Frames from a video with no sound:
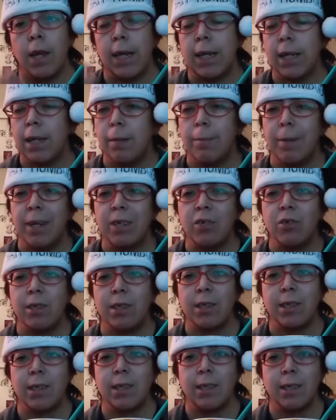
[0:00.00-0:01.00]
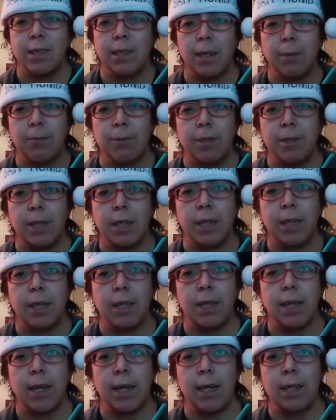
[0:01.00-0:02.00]
I can imagine this is the type of tea
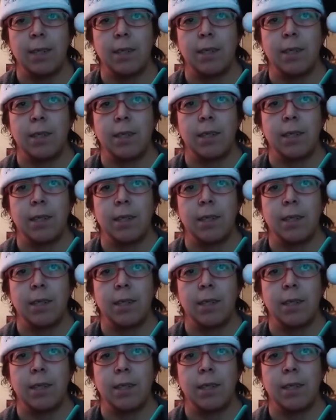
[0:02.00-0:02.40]
that